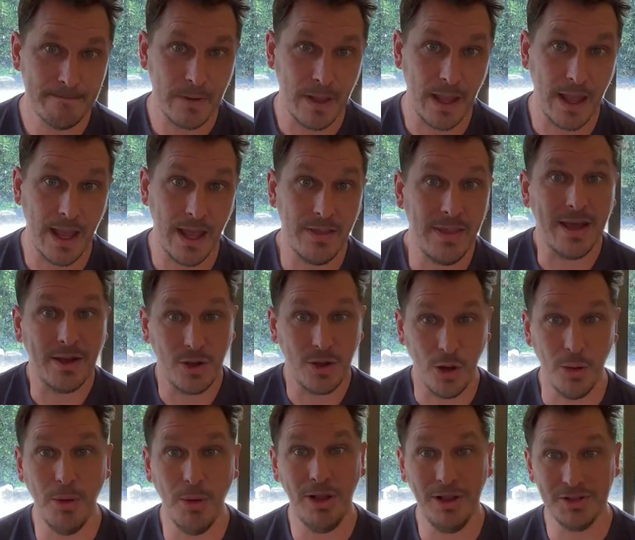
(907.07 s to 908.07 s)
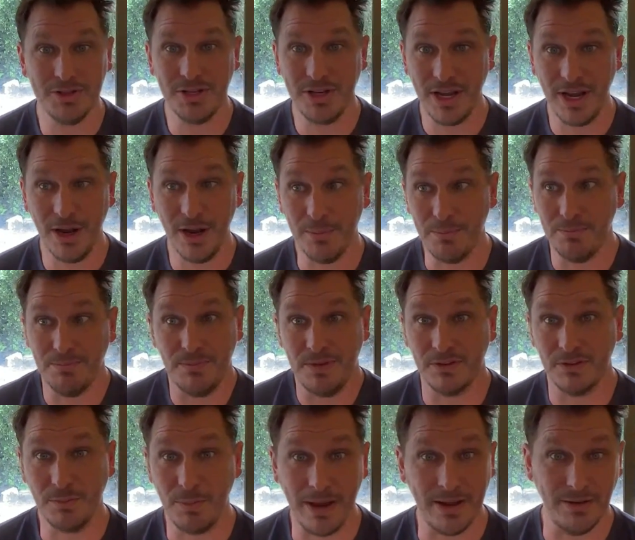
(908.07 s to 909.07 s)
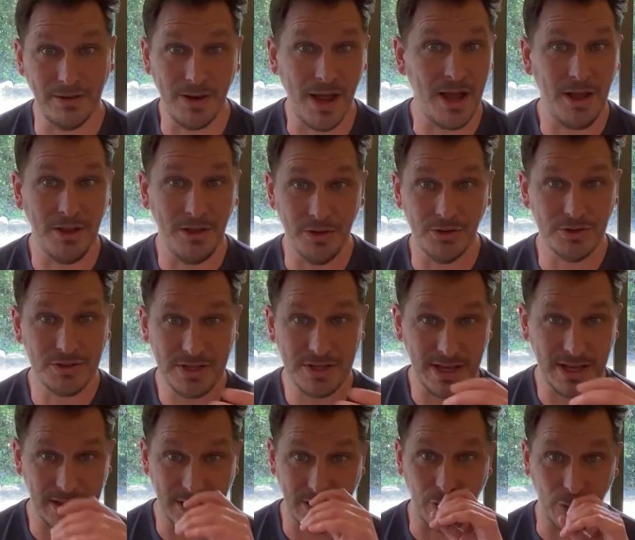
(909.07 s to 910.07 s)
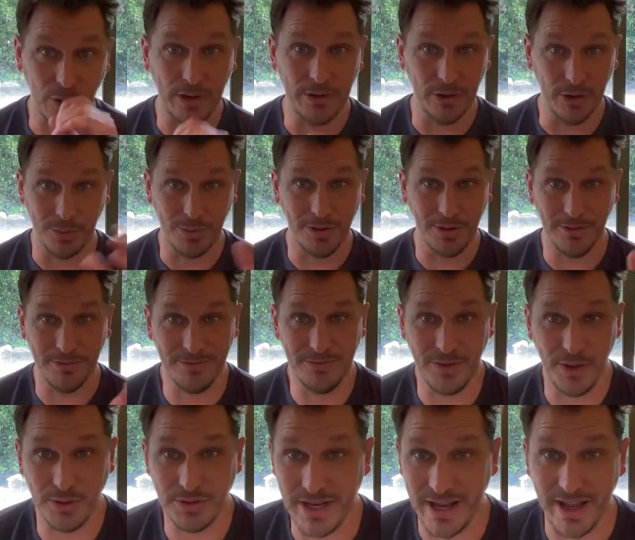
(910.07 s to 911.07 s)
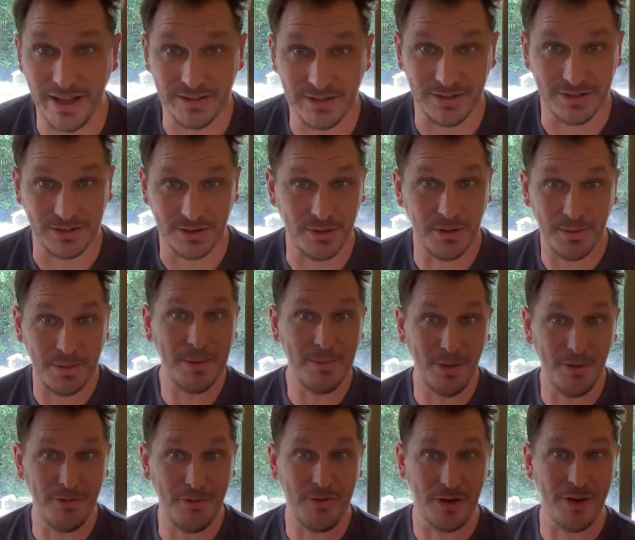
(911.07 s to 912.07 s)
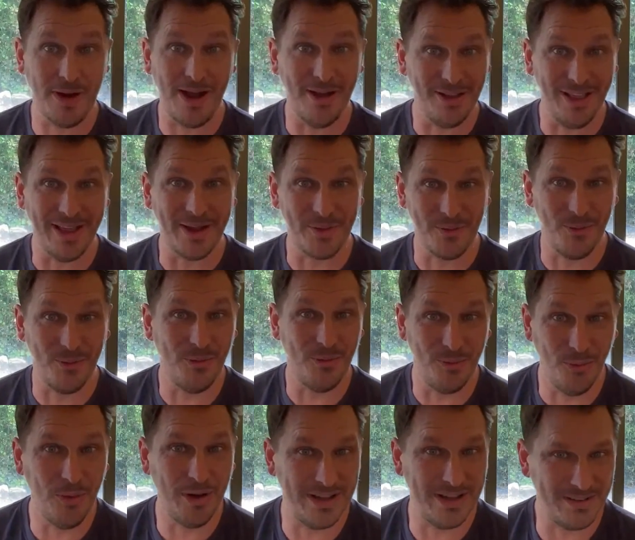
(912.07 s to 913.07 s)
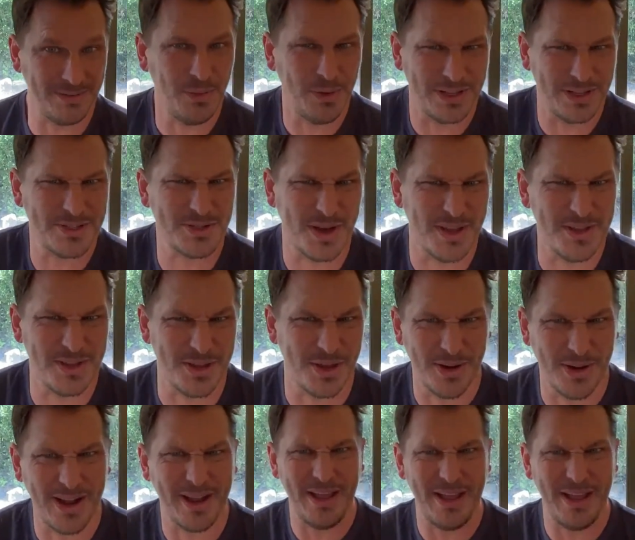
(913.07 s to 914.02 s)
And that COBOL engineer, despite not understanding the run loop of Node.js, is going to be able to figure out like what it's trying to do, right?